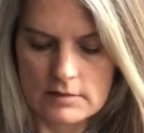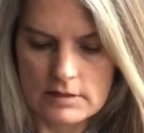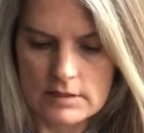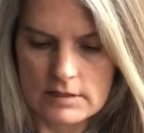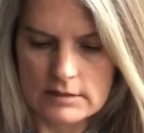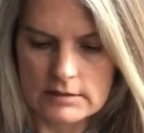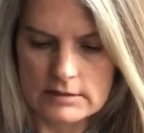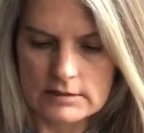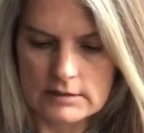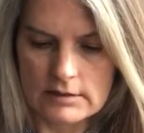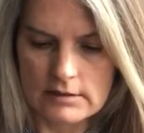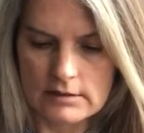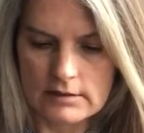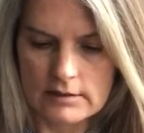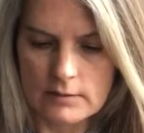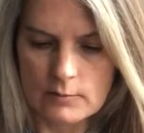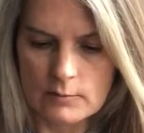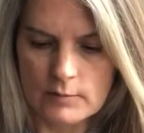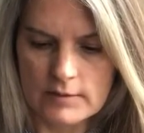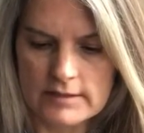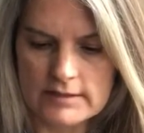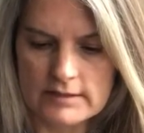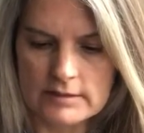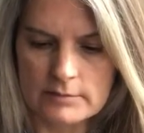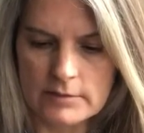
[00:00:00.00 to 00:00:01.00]
is dealing
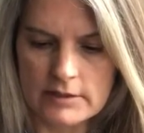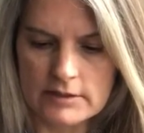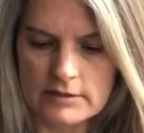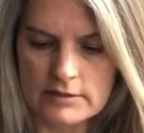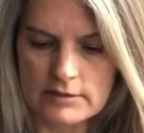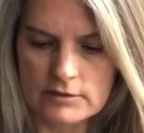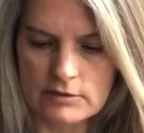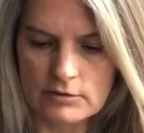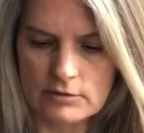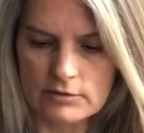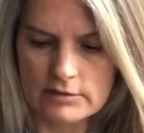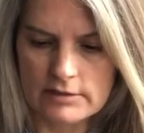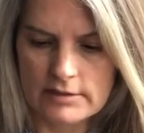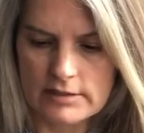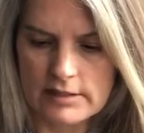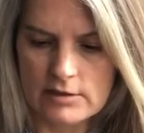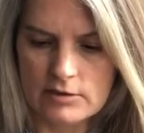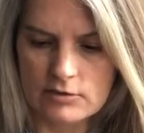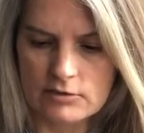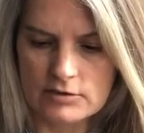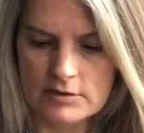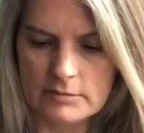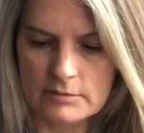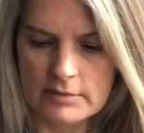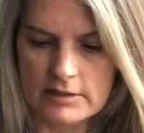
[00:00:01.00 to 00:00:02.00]
with some uncertainty
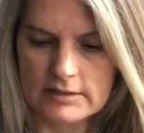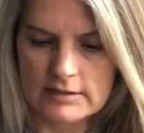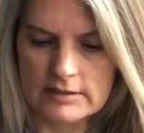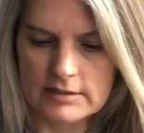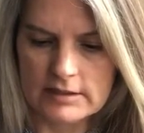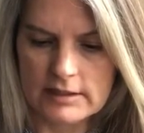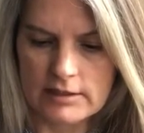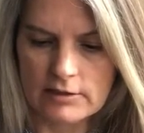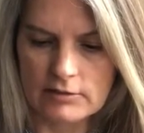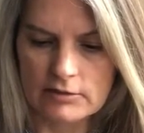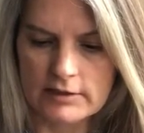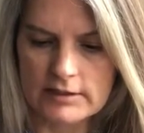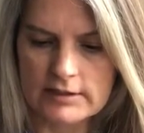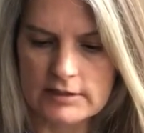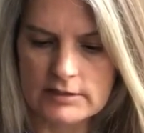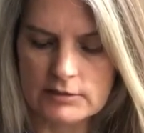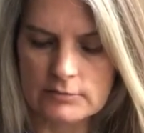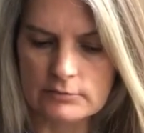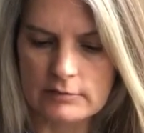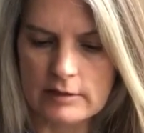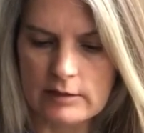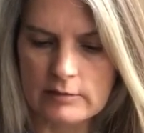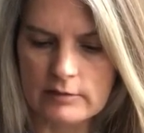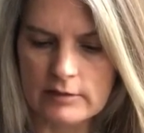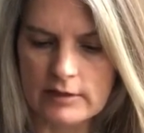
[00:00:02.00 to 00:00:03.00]
or some insecurity
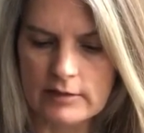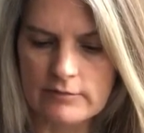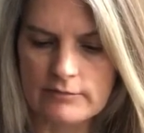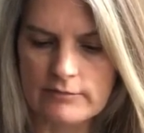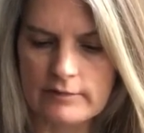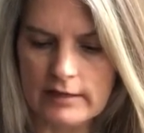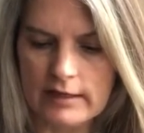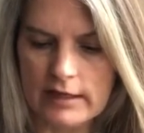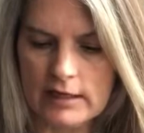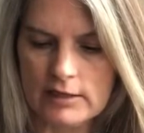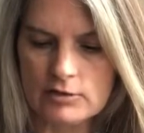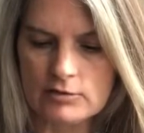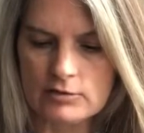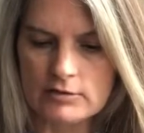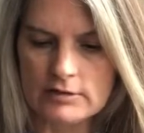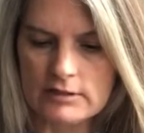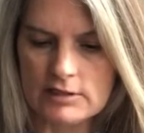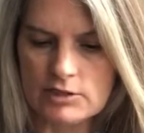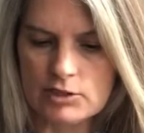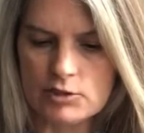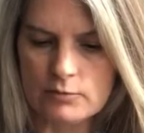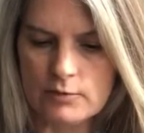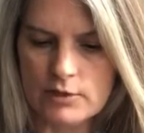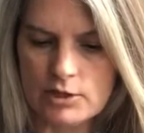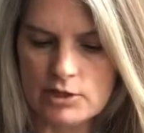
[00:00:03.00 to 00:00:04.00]
surrounding a financial
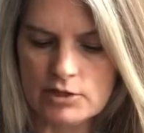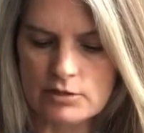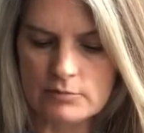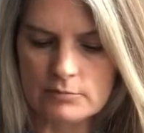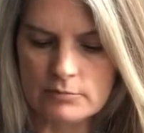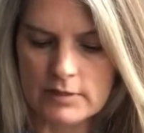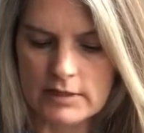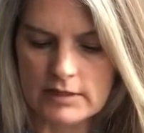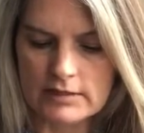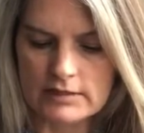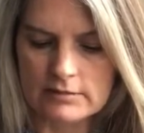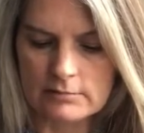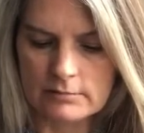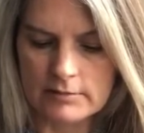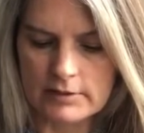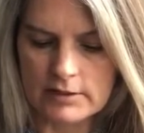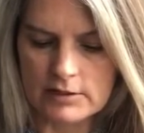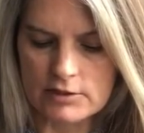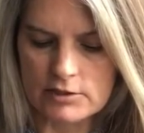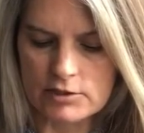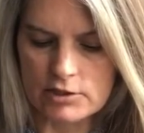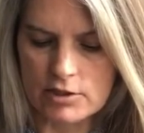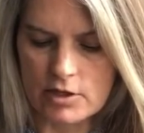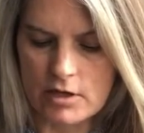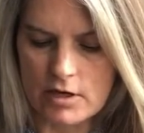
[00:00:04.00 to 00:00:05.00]
situation, possibly
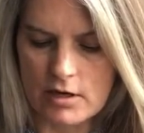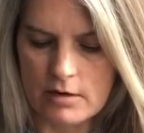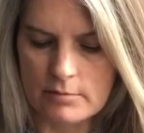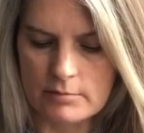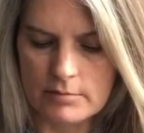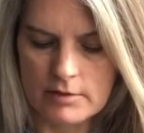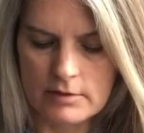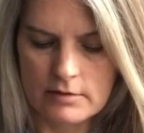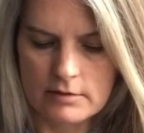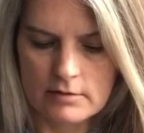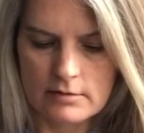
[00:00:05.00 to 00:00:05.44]
a job.